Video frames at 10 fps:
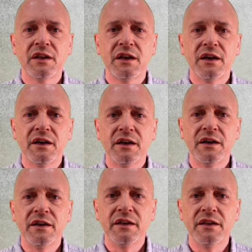
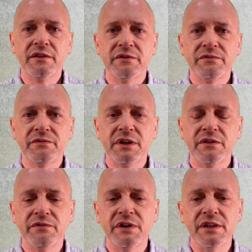in
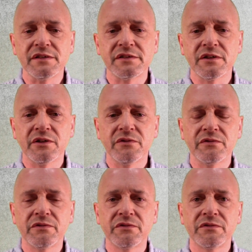the face
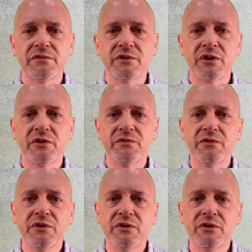of
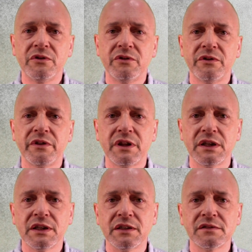hurtful
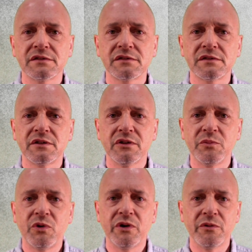things to the
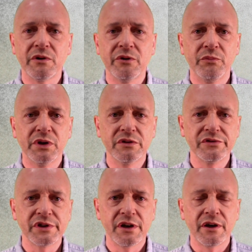point where it
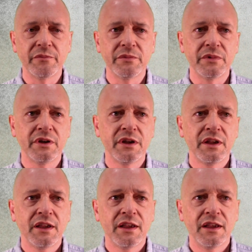builds up,
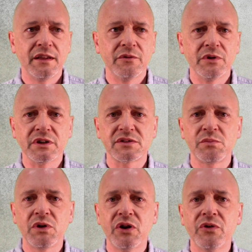and then we
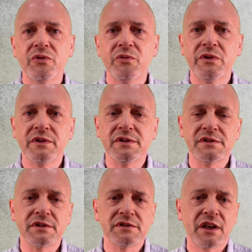explode with
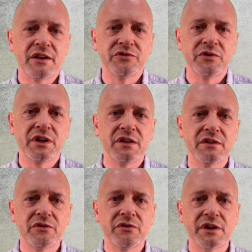this
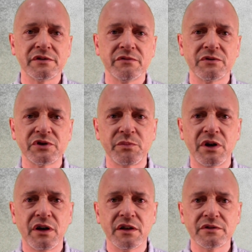exaggerated aggressive
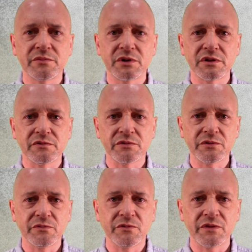response because
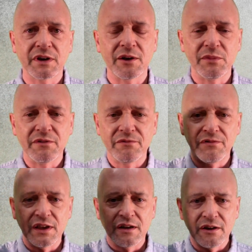we've kind of been
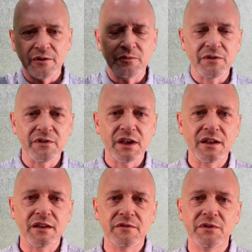fed up. We've
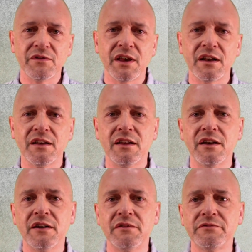had
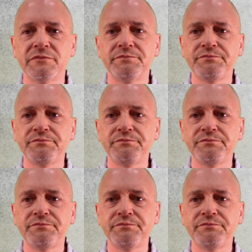enough.